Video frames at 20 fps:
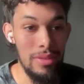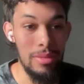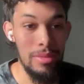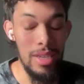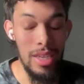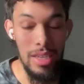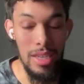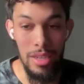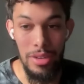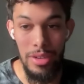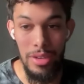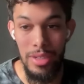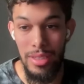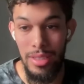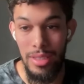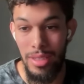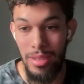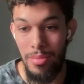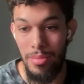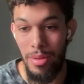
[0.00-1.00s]
from taking
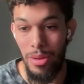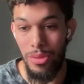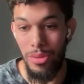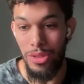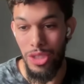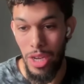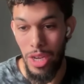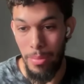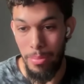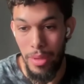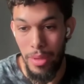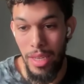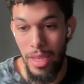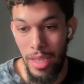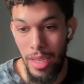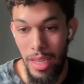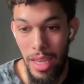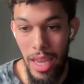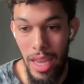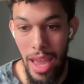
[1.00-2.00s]
creatine in both
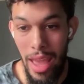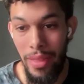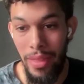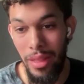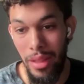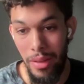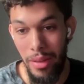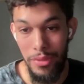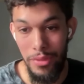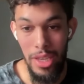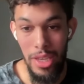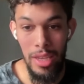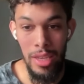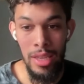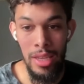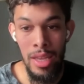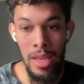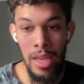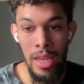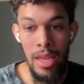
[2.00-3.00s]
jumping and lifting.